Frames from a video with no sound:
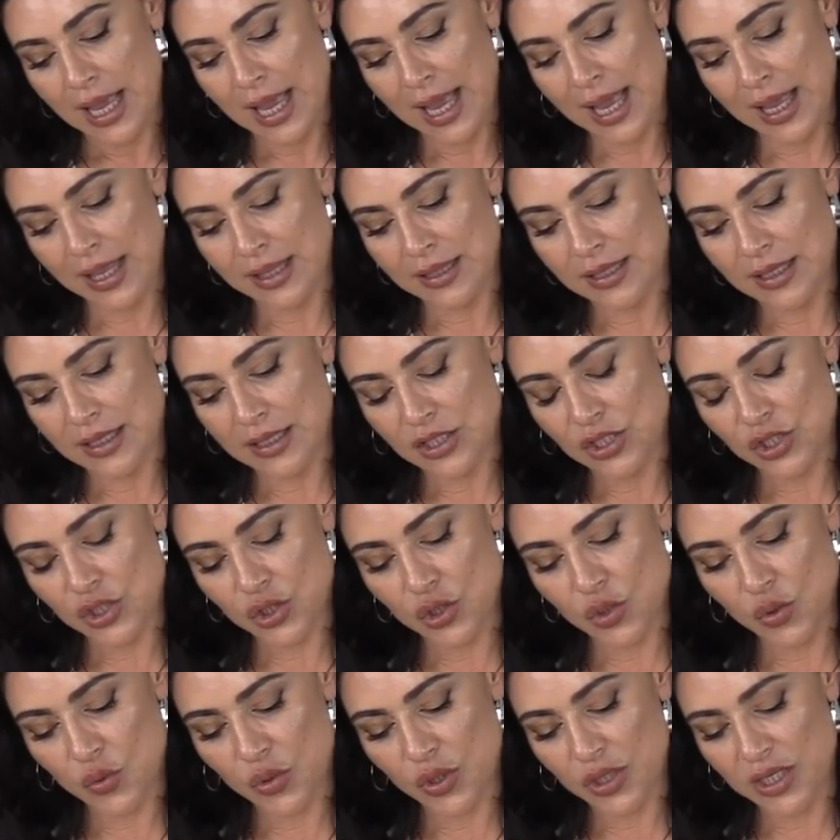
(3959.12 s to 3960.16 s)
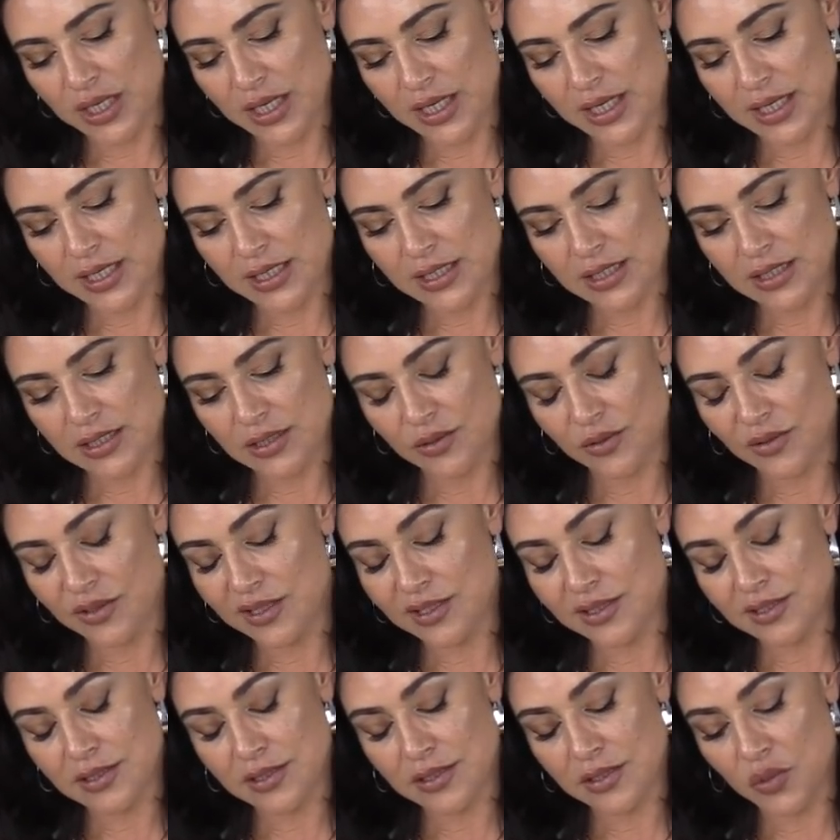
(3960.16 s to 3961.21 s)
And the stewardess or
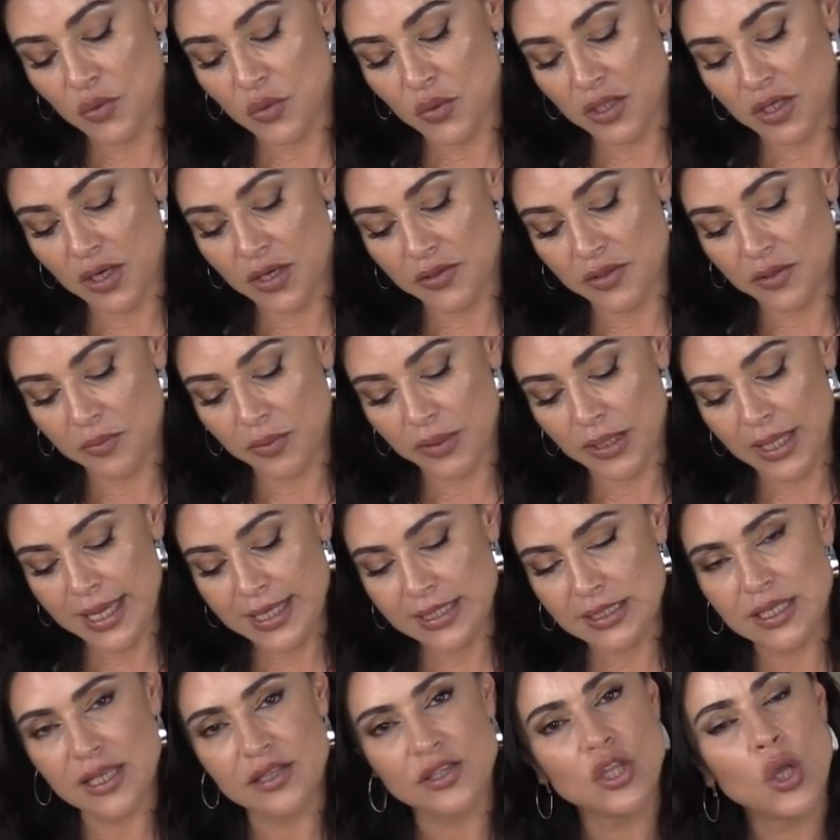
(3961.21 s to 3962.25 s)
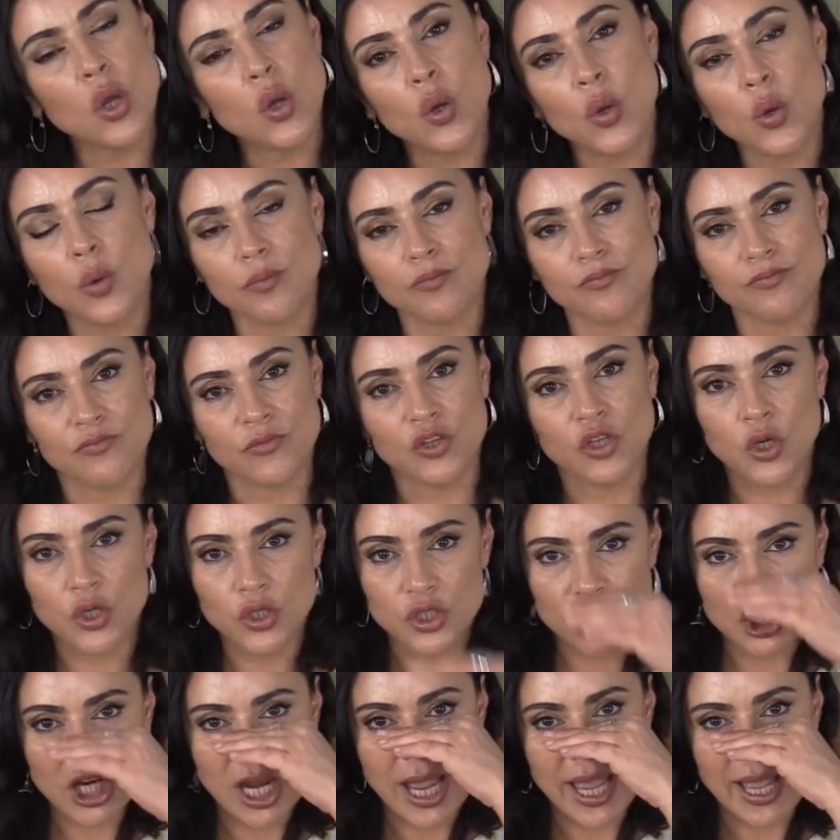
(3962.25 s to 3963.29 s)
the steward on the plane said, no, your
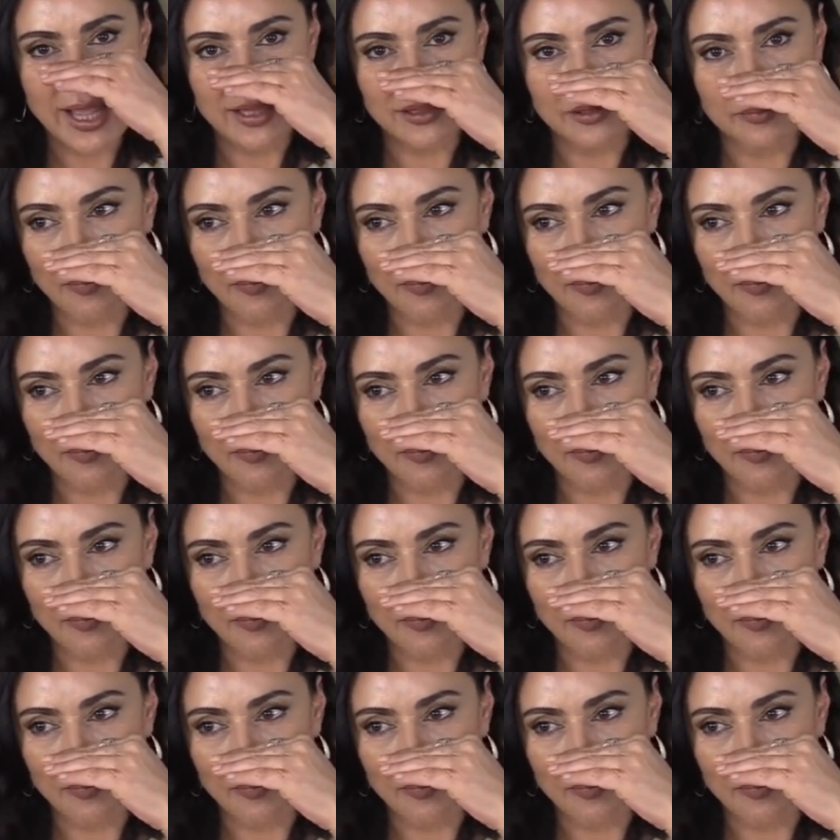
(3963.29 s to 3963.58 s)
child,